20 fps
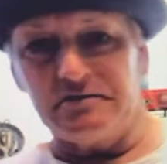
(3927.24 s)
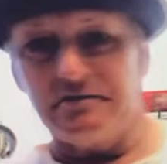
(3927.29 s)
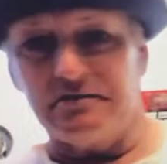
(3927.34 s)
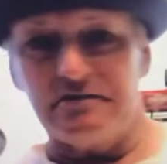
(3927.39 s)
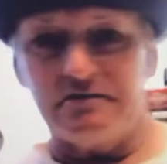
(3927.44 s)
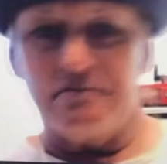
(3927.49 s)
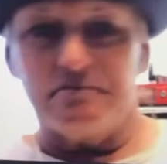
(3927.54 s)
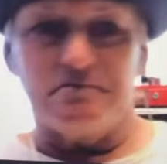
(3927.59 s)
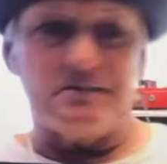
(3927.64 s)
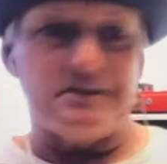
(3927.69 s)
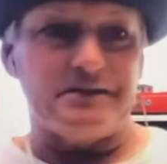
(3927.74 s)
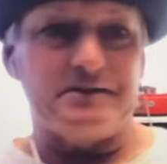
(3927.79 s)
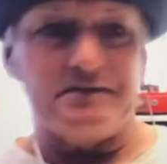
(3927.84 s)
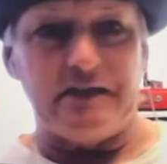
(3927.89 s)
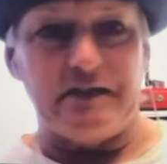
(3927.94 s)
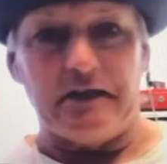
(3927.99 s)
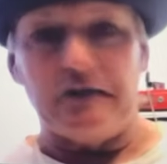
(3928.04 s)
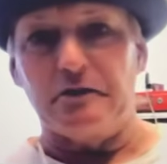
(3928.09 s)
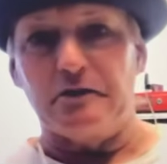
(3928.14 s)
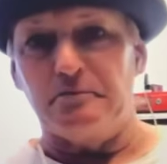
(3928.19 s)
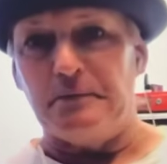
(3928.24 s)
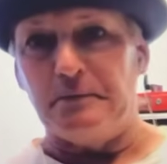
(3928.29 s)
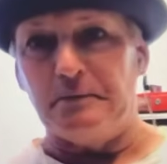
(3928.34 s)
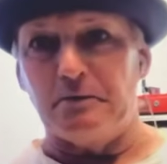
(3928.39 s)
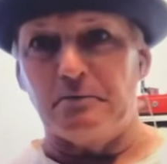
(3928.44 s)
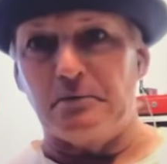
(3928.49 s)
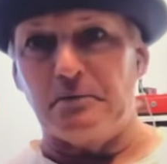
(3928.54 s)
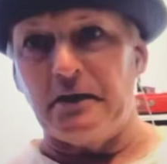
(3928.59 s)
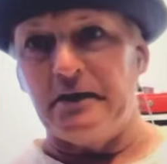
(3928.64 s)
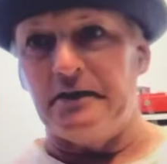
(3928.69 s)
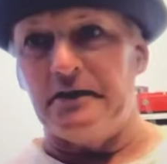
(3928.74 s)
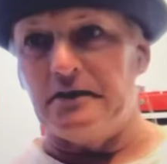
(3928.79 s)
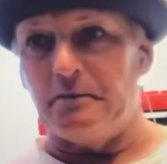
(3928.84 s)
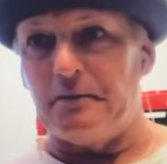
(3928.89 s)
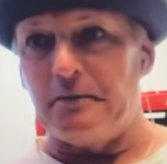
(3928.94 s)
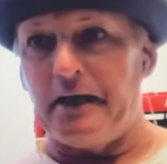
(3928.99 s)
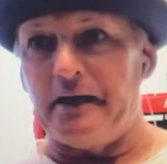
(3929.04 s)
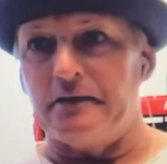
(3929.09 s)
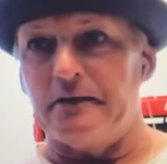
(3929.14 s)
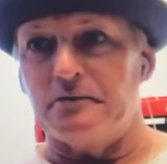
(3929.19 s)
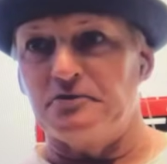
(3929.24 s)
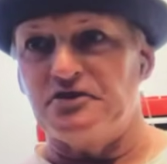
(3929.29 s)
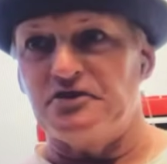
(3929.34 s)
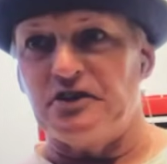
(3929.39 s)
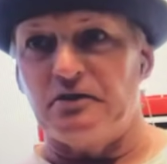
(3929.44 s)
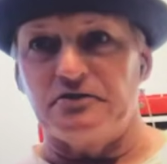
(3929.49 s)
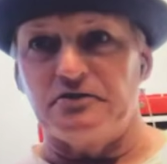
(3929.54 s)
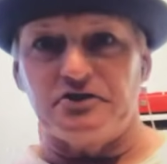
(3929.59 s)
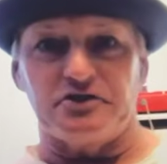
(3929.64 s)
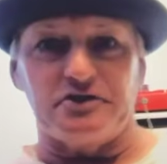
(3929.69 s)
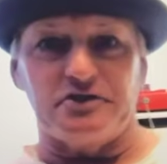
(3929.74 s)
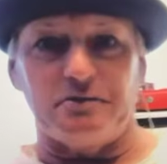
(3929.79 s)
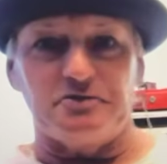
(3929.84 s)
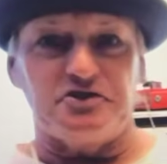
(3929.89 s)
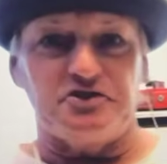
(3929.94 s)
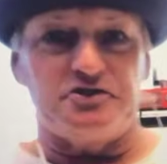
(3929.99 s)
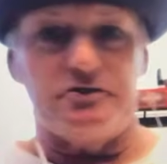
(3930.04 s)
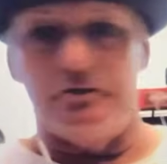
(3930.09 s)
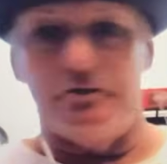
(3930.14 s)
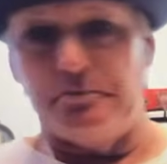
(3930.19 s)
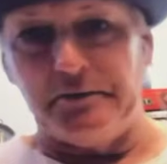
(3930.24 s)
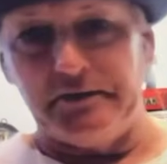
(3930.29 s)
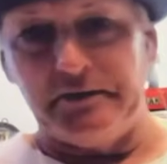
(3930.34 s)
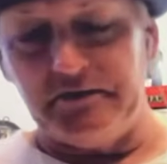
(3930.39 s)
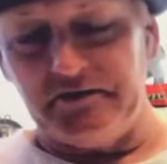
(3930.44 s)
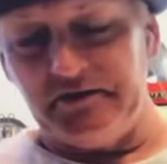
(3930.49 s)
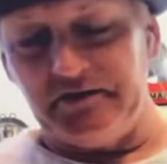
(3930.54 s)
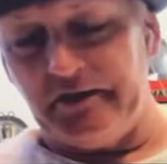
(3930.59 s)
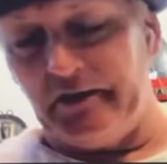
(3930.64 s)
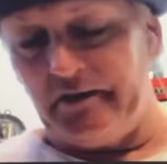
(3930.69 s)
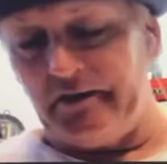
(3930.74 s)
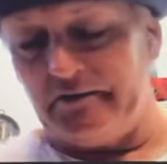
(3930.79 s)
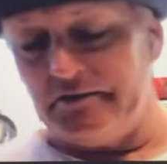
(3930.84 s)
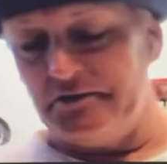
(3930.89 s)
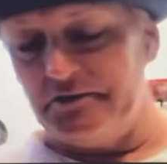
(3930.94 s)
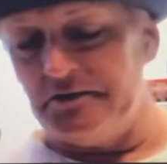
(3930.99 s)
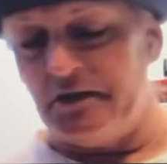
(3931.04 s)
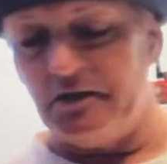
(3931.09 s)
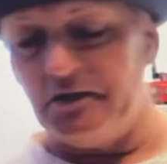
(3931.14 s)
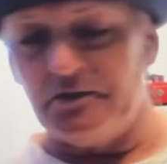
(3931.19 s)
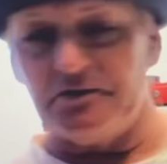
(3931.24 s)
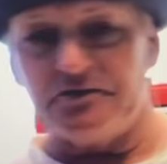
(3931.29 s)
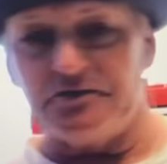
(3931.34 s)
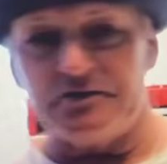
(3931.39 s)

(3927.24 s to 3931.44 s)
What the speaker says: Well, here, people probably end up hanging themselves or something stupid. Who knows?